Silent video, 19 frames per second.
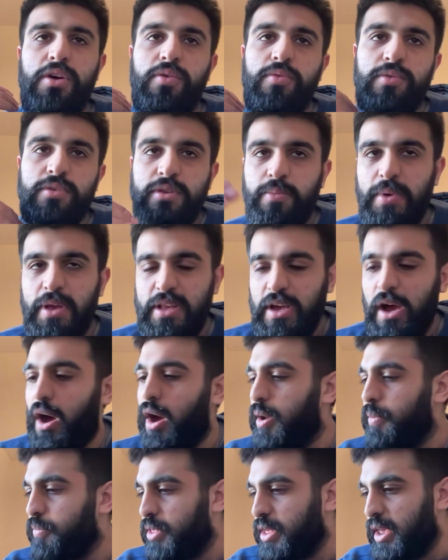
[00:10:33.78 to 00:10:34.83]
What's the best?
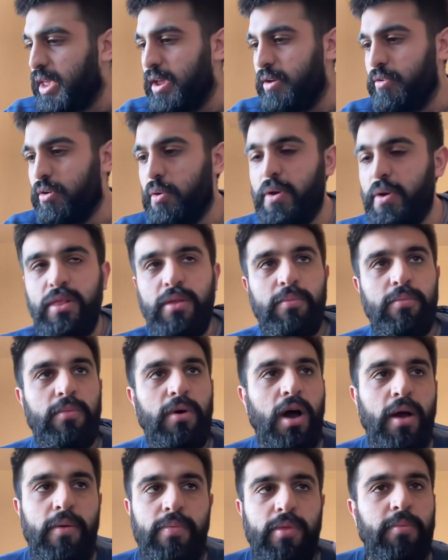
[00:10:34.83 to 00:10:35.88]
I'm the hero in them.
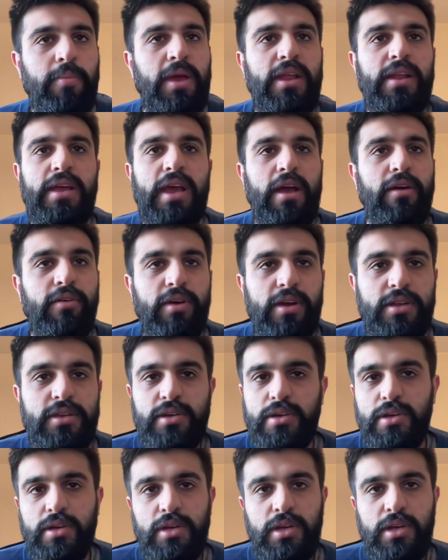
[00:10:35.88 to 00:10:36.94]
I'm the main
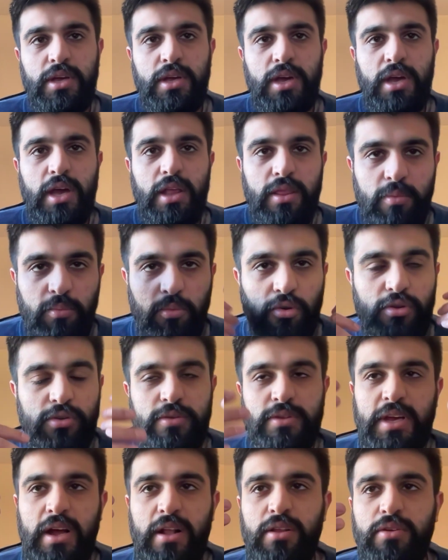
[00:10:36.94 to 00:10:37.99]
character. The more you
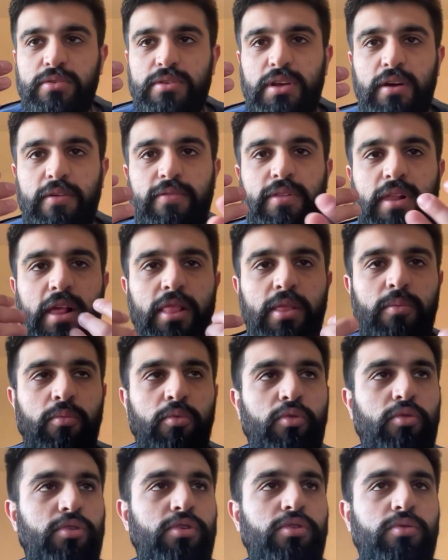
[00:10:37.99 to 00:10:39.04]
tell yourself that, the
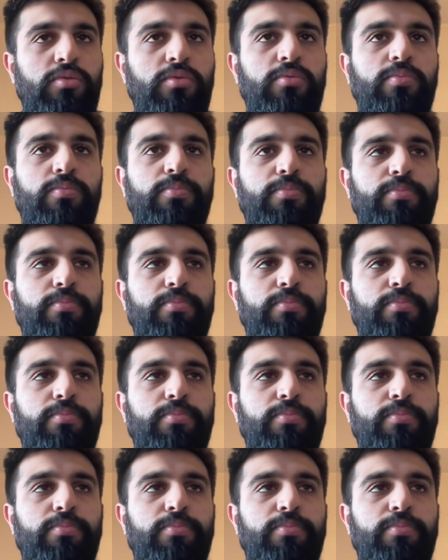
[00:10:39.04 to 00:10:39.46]
more you're